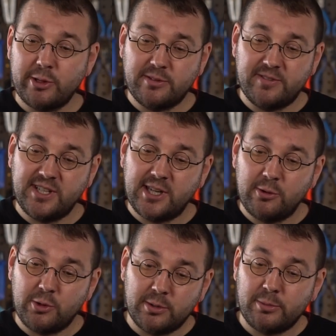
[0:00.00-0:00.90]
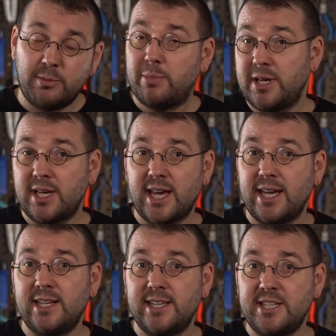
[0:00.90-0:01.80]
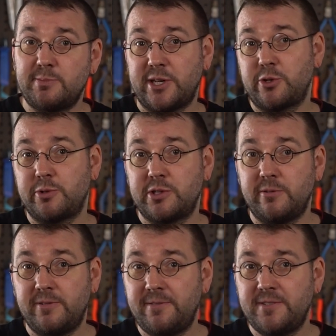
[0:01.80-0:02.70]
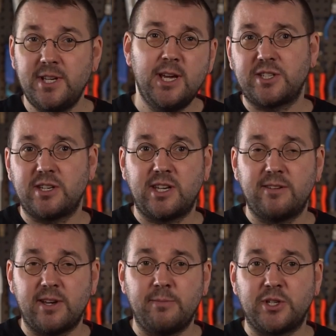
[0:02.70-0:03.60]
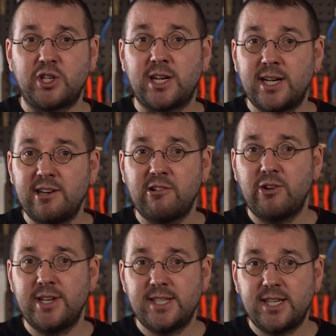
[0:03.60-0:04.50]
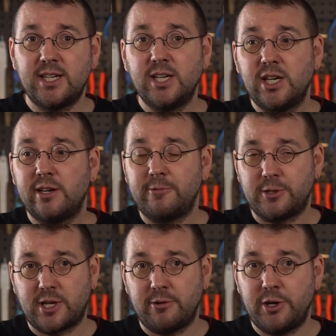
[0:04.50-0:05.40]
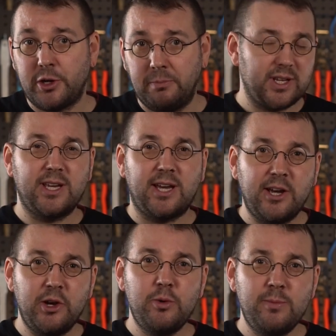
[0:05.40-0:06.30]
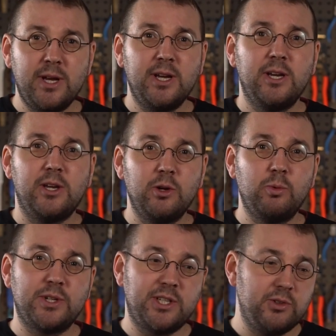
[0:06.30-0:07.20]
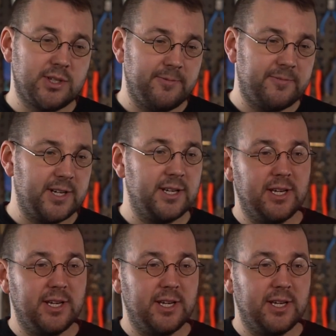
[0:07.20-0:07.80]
this video on my P&K Lee Special 250. It's going to give a much clearer idea of what's going on. At home, you'll want to use something